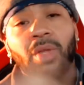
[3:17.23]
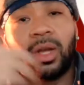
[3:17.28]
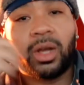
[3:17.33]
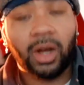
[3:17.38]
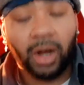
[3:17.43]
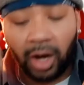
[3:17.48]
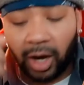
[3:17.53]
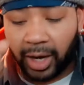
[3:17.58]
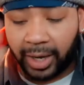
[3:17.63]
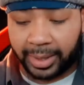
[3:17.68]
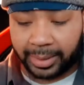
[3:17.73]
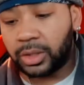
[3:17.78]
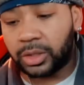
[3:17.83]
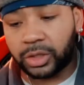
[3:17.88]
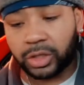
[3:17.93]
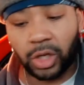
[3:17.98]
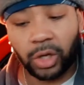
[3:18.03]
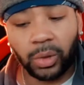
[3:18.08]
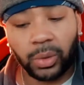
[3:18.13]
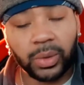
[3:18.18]
All right,
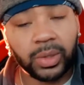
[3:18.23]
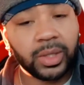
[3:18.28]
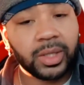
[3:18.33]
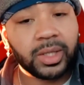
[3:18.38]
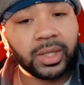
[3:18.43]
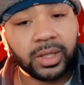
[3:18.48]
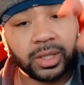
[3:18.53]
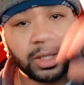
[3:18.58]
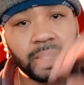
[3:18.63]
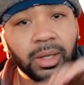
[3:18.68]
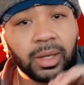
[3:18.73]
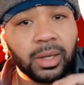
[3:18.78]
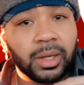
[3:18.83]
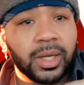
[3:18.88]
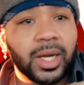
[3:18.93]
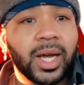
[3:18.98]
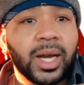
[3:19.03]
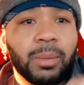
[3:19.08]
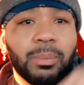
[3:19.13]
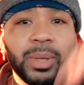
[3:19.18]
so to
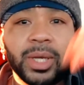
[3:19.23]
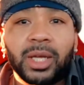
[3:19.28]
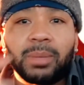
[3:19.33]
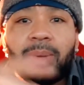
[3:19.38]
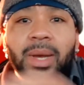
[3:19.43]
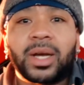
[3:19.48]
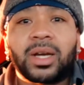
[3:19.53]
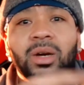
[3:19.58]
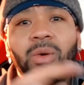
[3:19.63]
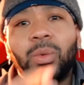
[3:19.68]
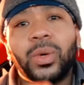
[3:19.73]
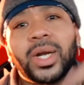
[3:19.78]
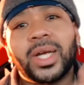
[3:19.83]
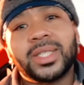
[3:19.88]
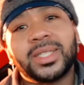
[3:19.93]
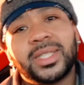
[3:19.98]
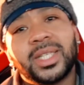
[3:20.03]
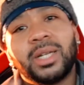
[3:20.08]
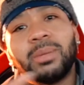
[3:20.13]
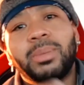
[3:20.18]
kind of piggyback on what I
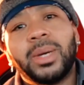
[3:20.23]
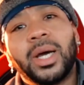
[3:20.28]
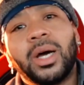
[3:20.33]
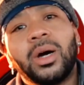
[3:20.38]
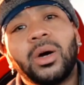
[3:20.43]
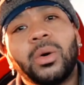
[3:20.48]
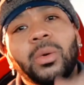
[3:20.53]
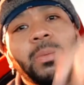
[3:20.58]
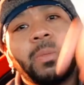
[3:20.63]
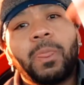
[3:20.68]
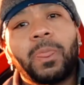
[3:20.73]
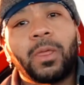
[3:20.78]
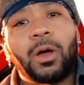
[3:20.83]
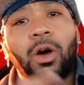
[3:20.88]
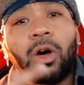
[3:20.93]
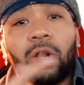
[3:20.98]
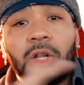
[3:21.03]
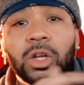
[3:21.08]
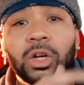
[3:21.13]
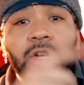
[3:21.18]
said about
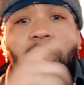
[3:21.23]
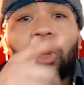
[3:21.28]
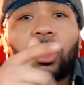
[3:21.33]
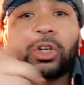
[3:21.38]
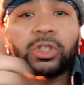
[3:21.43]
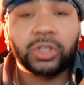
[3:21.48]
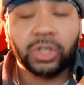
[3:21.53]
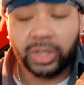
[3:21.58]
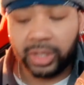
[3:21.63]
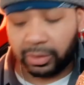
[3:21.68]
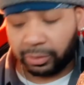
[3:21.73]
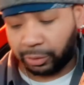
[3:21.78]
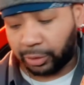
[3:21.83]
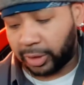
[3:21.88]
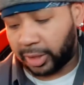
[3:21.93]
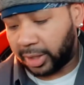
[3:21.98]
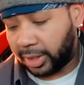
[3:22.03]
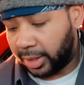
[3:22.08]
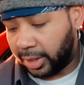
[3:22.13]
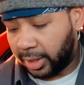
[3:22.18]
all our cars are
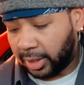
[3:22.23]
different.